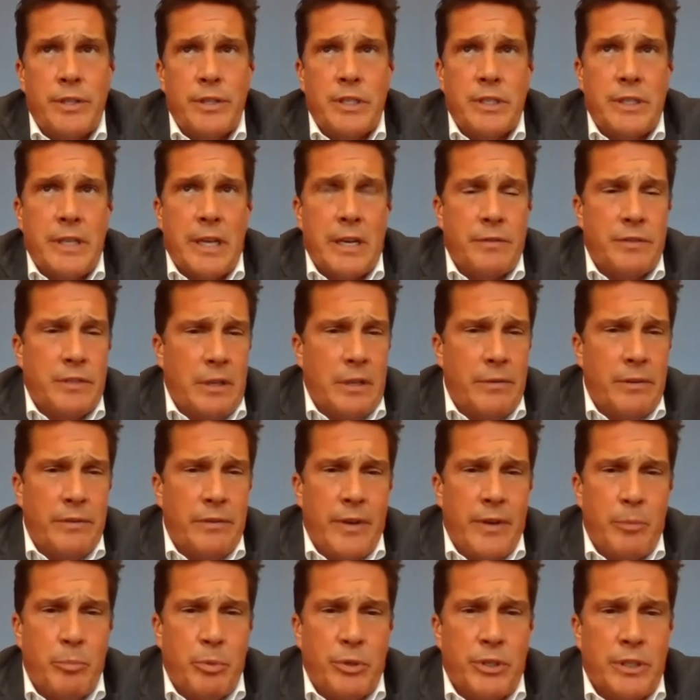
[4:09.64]
the stat of
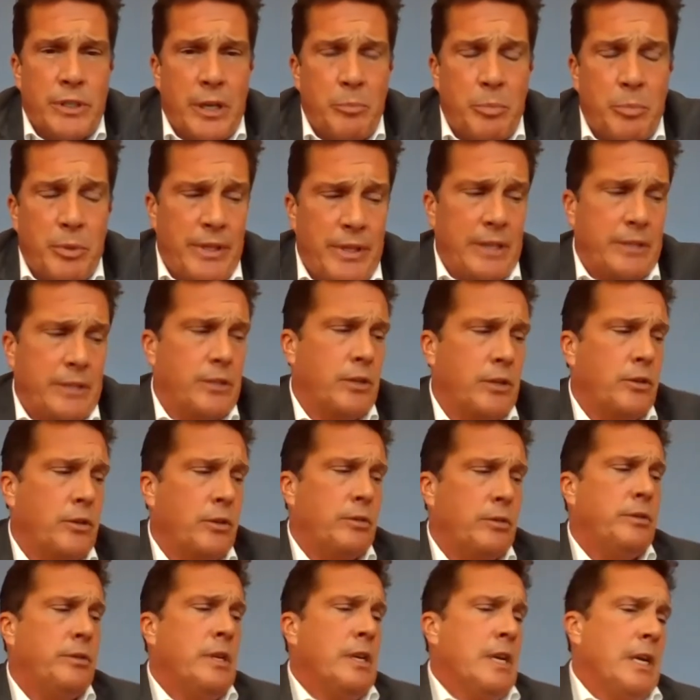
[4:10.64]
75%, but that's a
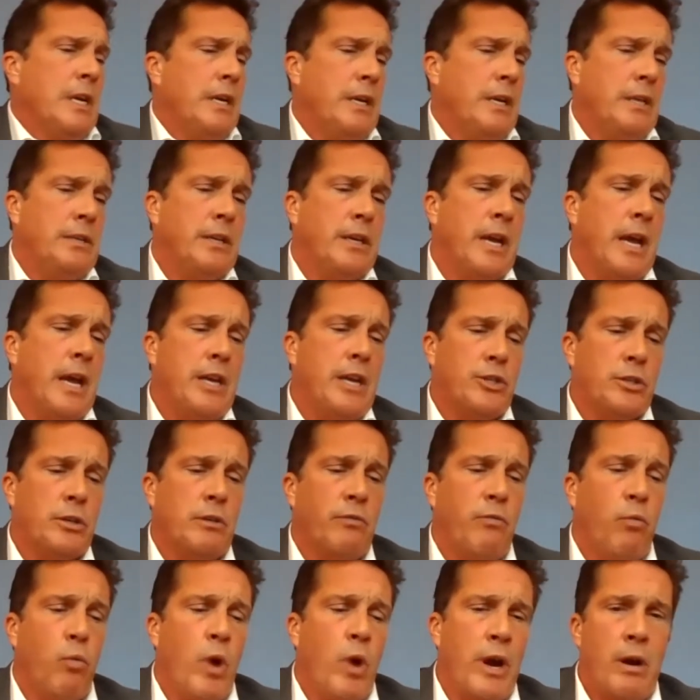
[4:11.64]
good indication
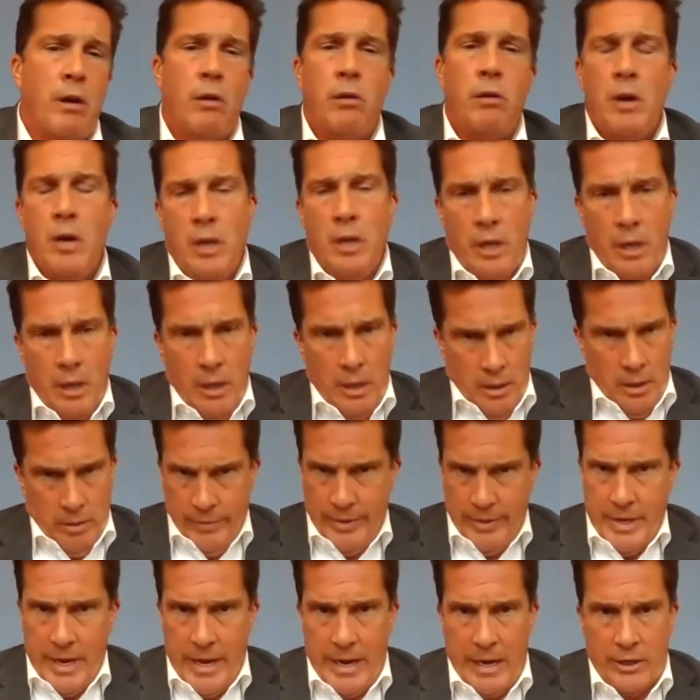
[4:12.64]
of where
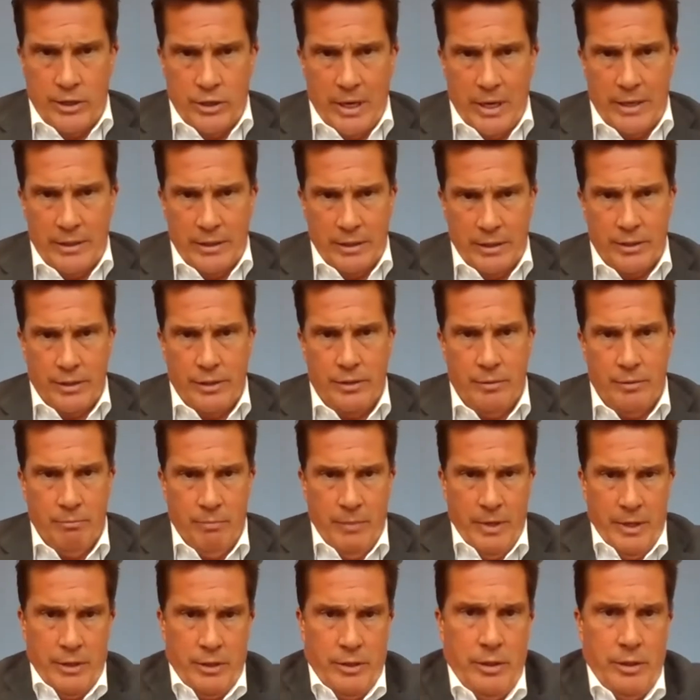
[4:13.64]
the NHS
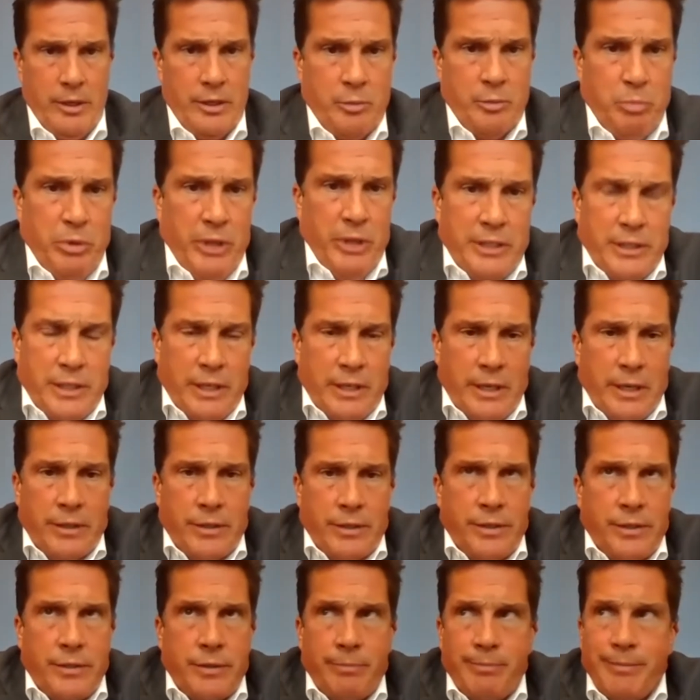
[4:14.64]
is placing
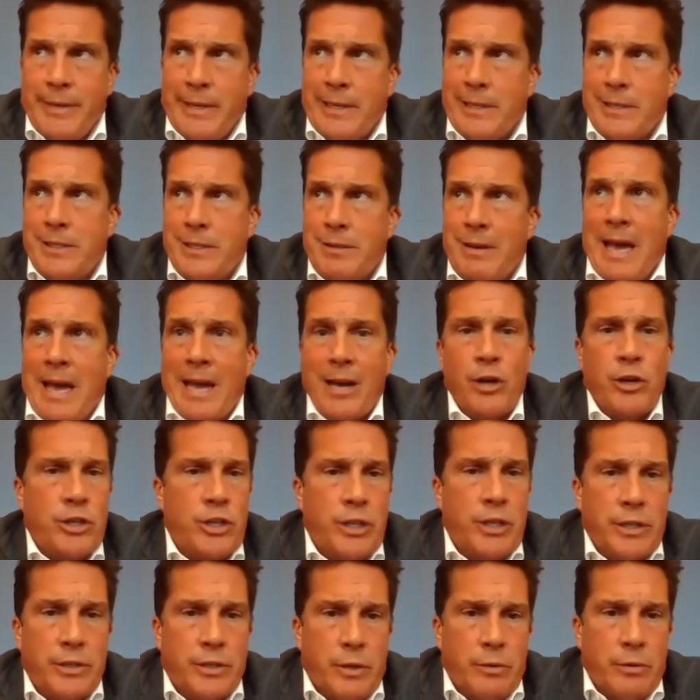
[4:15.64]
its
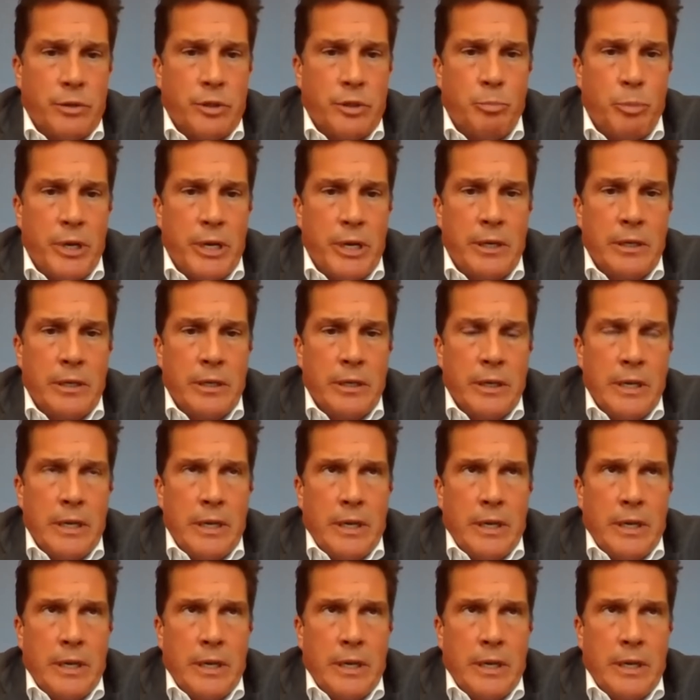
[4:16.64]
energy, so to speak.